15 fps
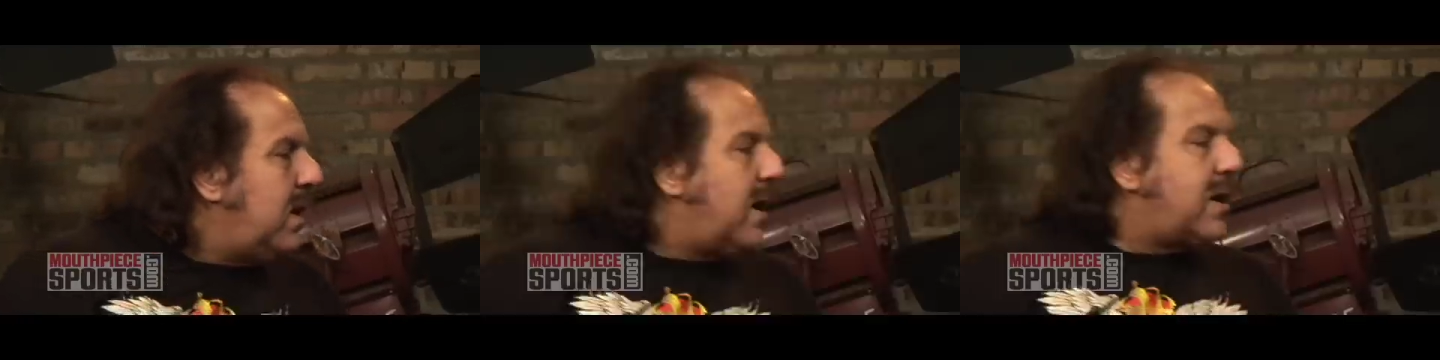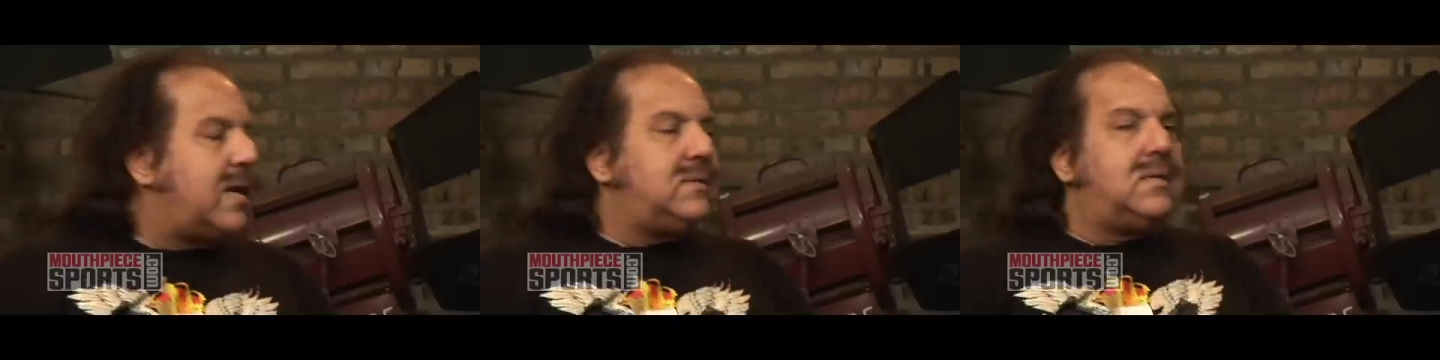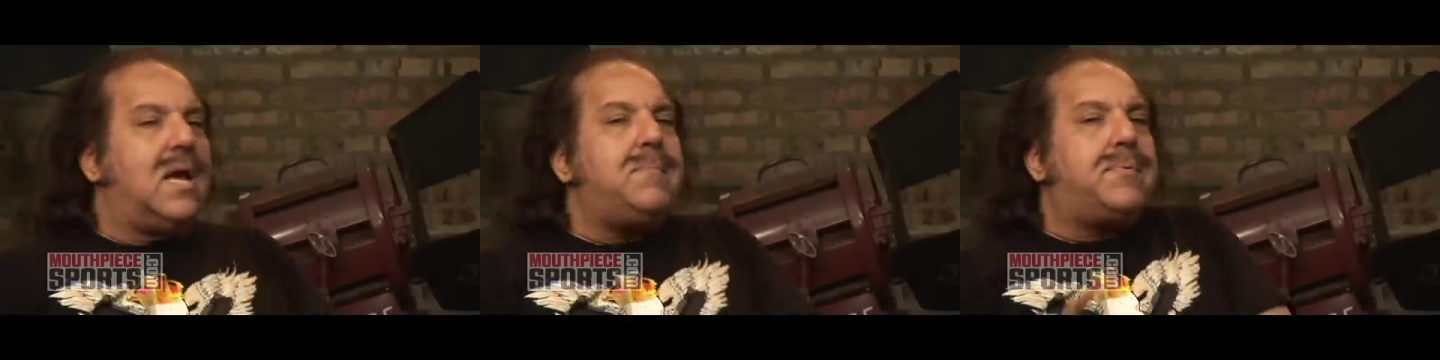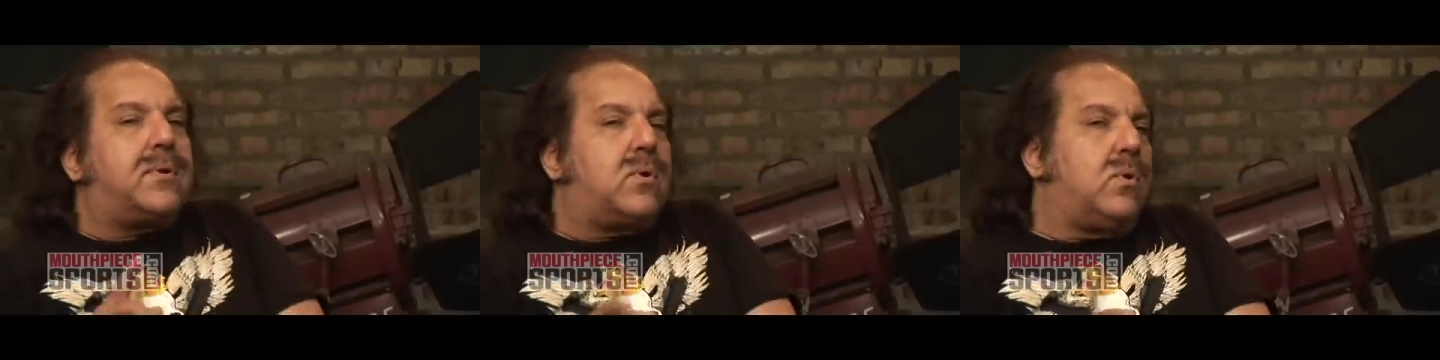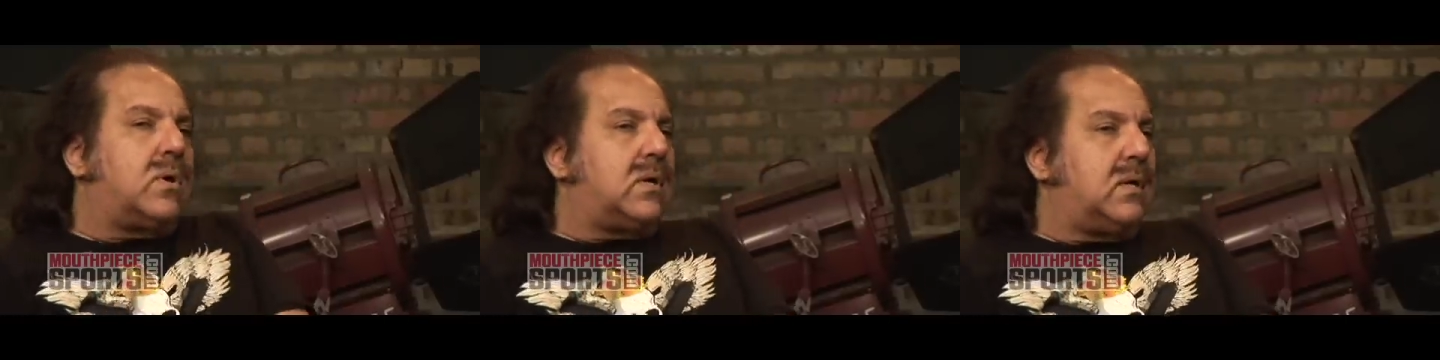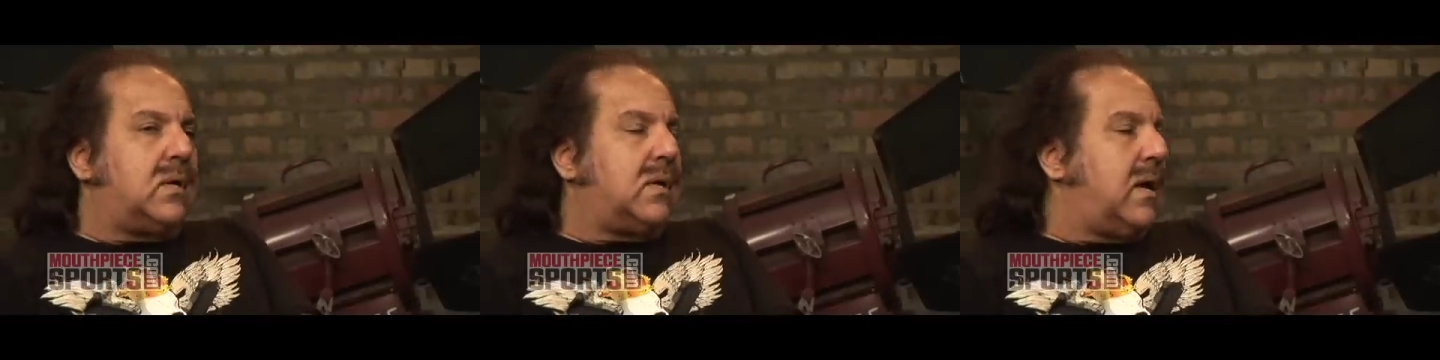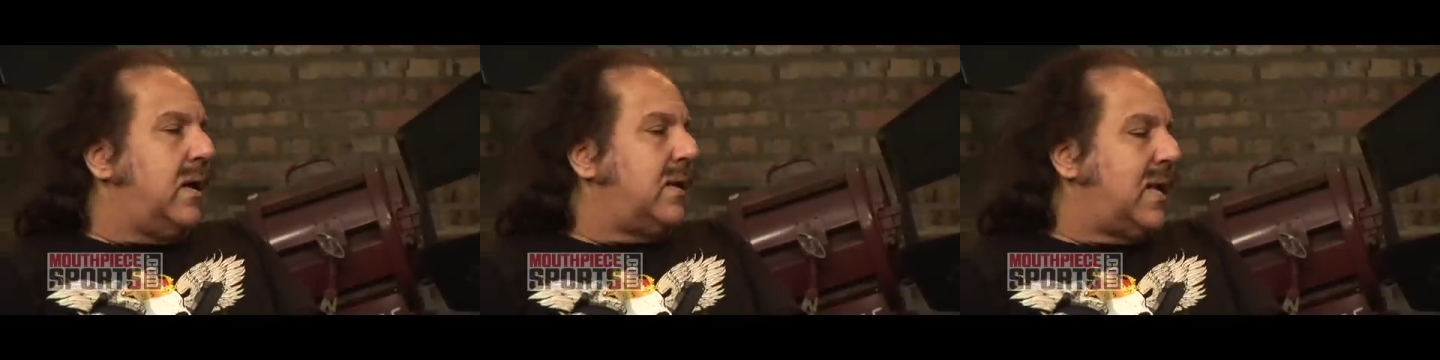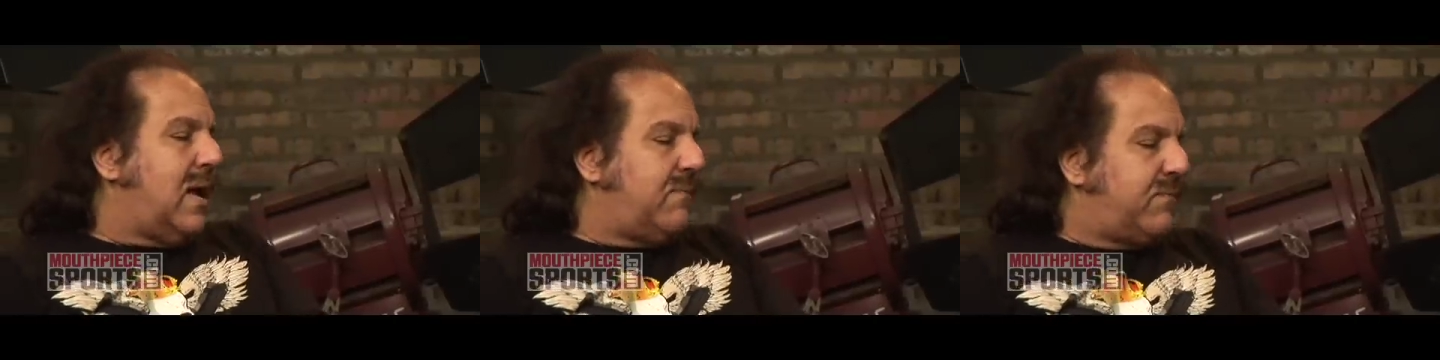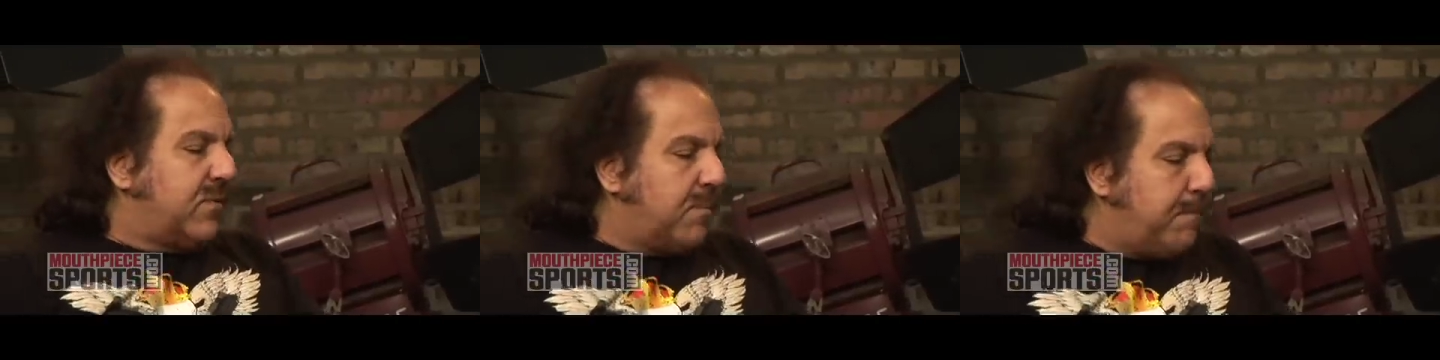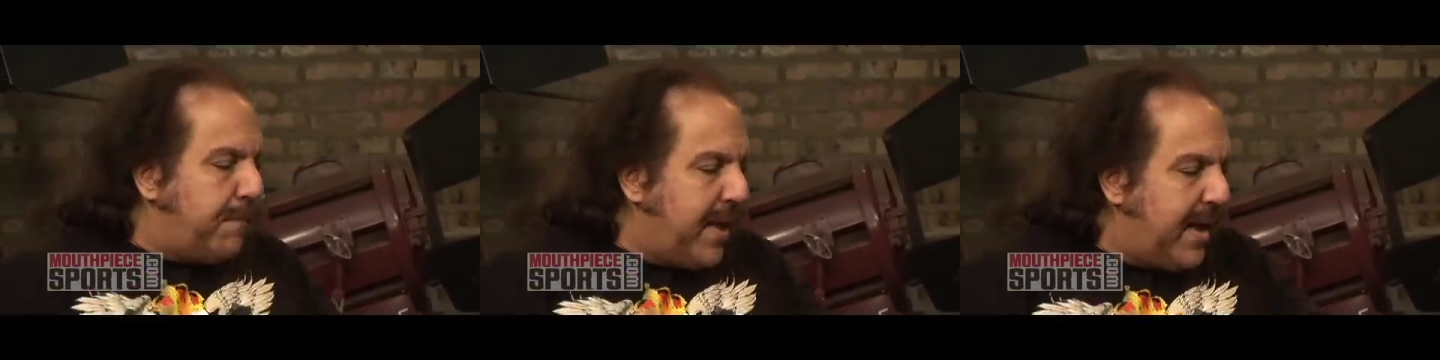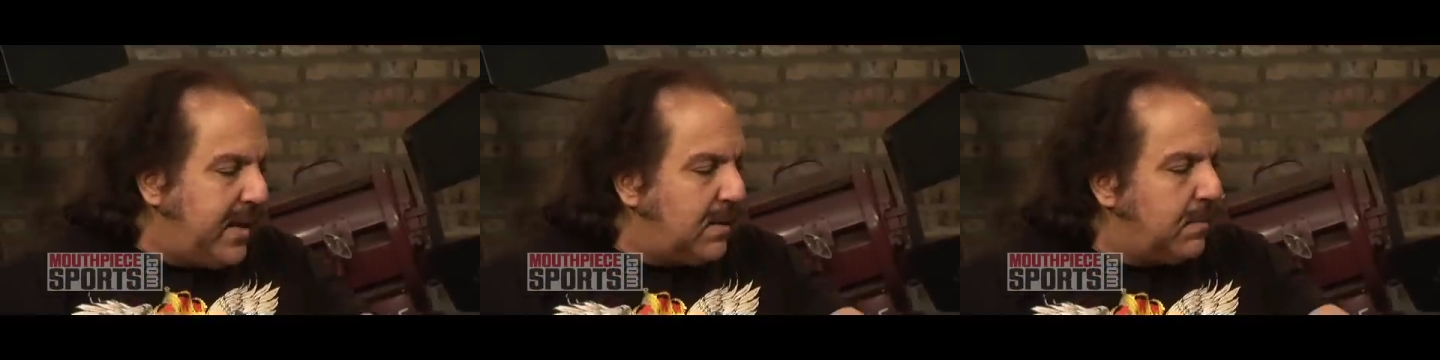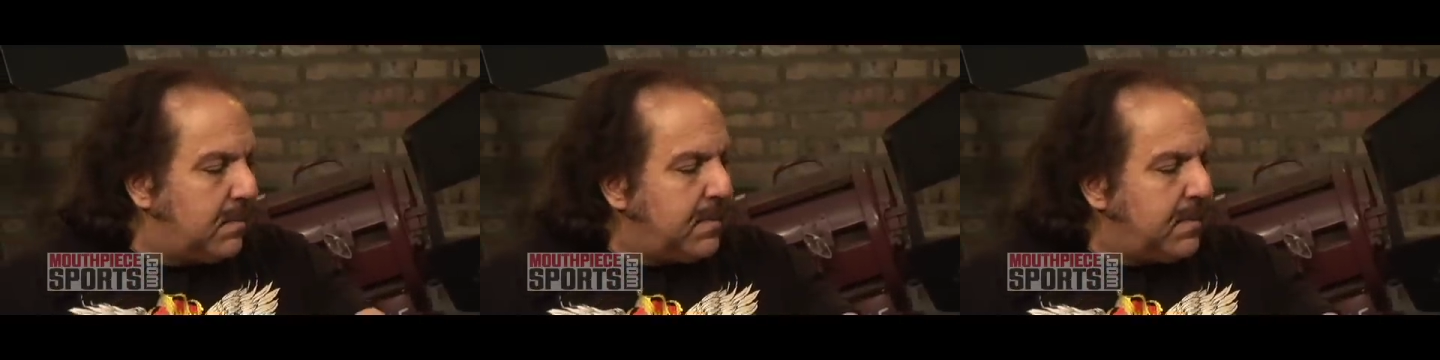And I tape recorded it and gave verbatim